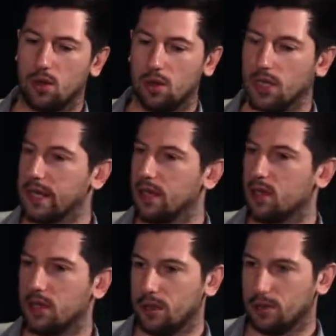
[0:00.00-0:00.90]

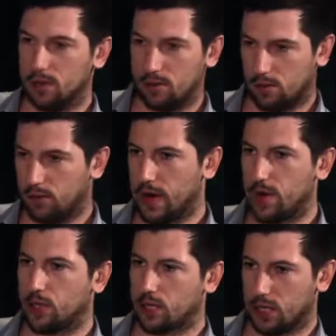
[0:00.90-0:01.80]
legal in
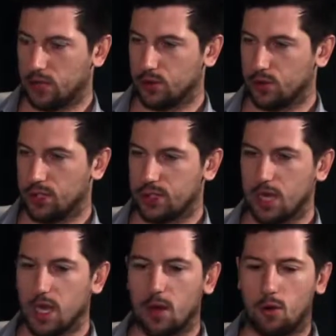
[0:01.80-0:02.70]
various countries,
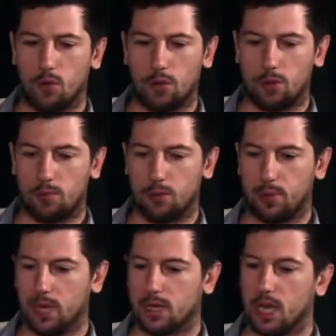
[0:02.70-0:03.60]
will
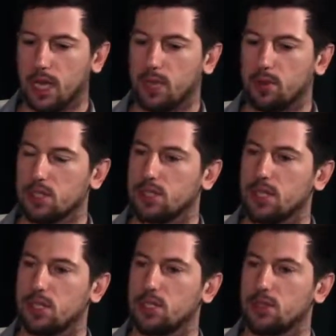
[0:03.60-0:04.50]
prepare documents
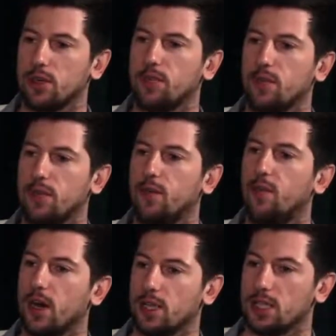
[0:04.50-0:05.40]
necessary for the
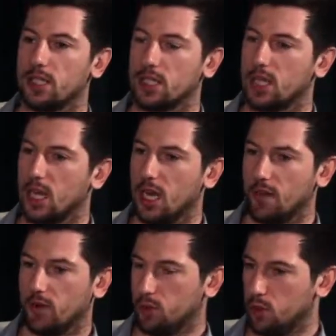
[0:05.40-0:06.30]
funds,
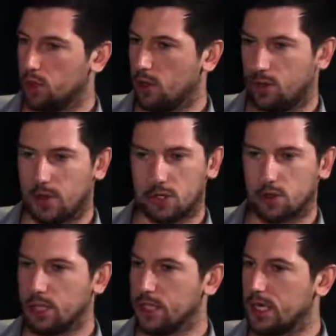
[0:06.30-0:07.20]
for mutual funds
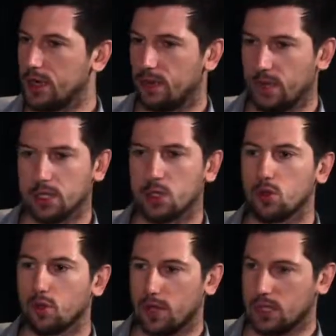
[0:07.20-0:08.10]
or ETF funds to
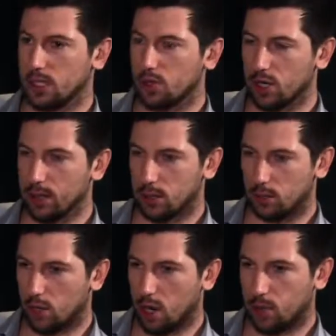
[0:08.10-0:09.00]
invest in crypto
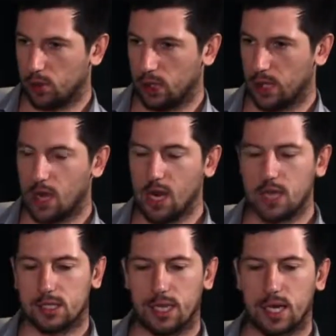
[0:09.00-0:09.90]
properly,
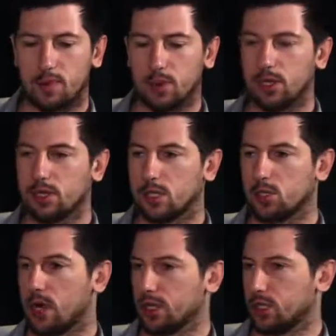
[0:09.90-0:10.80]
set up legal
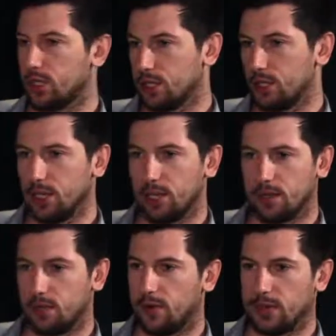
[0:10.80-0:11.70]
structures in
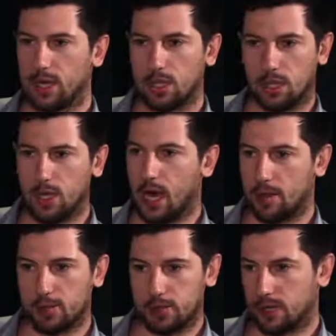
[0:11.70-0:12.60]
the financial
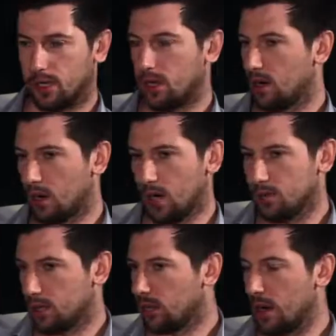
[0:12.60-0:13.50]
hubs
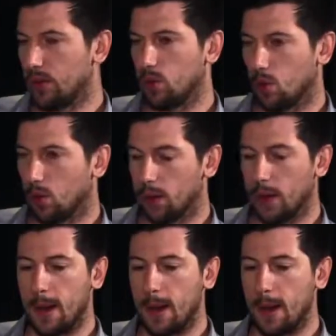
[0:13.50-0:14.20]
around the world.